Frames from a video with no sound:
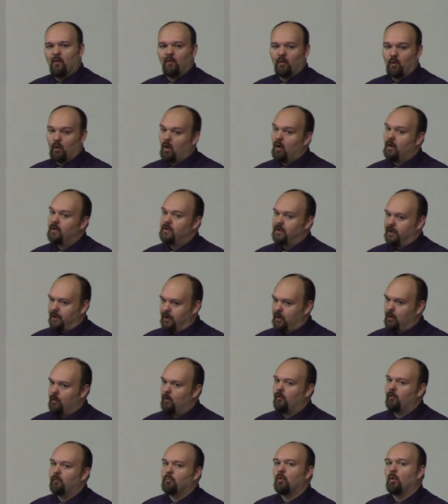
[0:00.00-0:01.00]
For unto
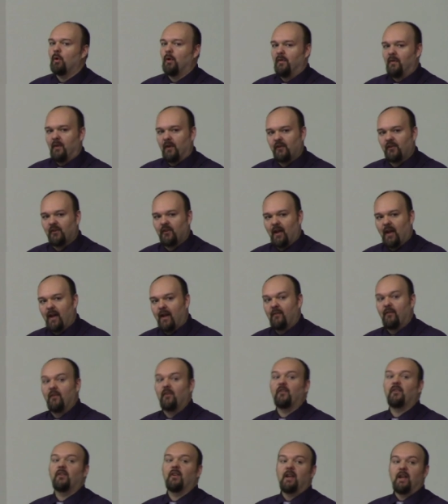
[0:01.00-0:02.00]
you is born this day in
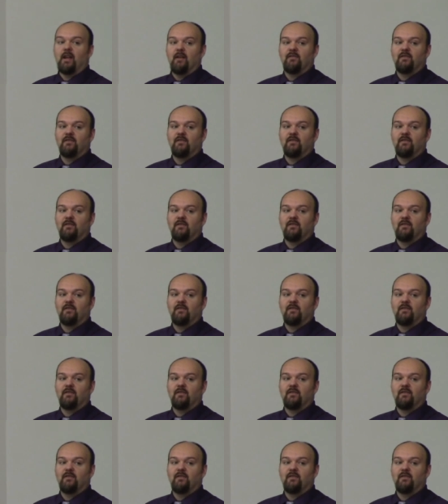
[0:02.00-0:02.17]
the city